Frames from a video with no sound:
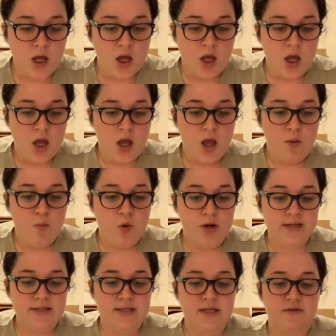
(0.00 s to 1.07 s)
What
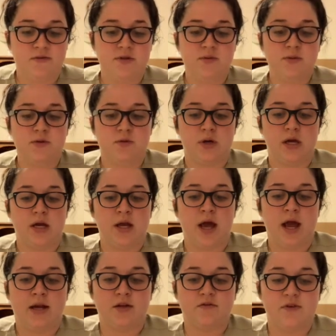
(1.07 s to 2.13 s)
is the difference between
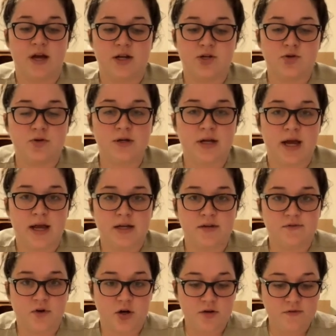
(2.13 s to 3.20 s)
active natural and
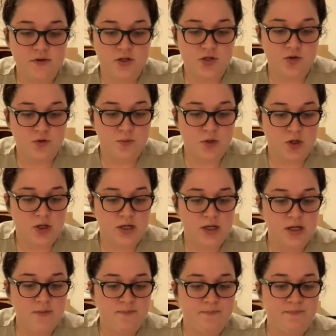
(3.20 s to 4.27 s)
active artificial
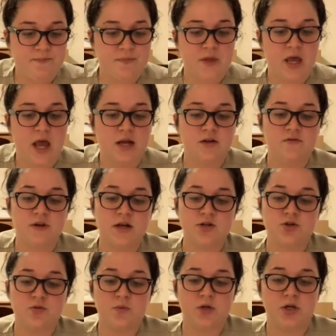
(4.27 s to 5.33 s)
immunity? Active
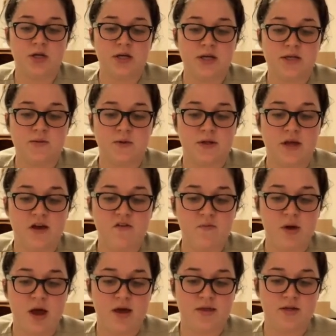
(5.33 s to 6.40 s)
natural immunity is when a live
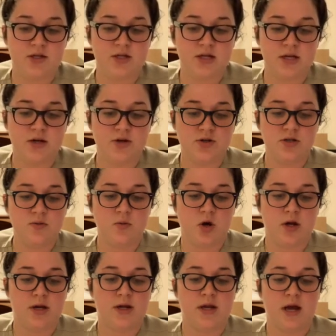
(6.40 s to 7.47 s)
pathogen enters the
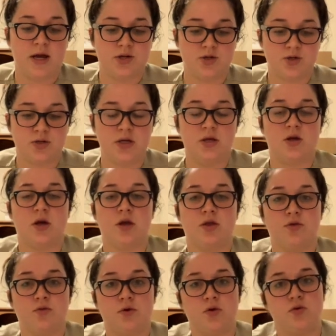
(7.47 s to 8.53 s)
body naturally, like
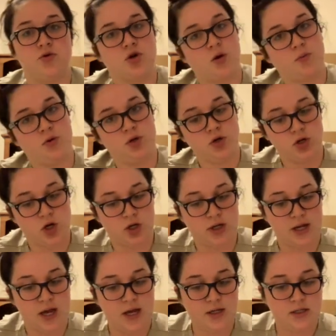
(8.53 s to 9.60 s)
through droplet or
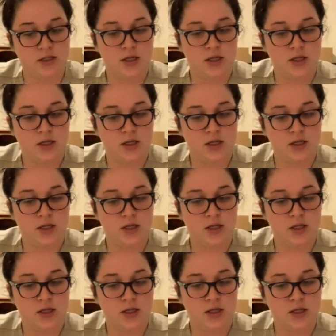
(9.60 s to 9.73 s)
contact.